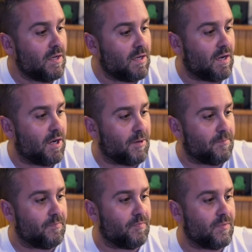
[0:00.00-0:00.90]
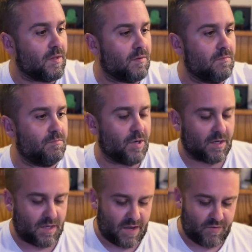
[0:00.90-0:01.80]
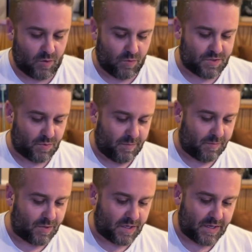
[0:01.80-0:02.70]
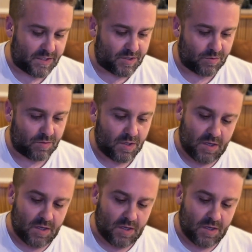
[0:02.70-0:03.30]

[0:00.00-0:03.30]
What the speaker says: But having a horse would have been pretty neat too.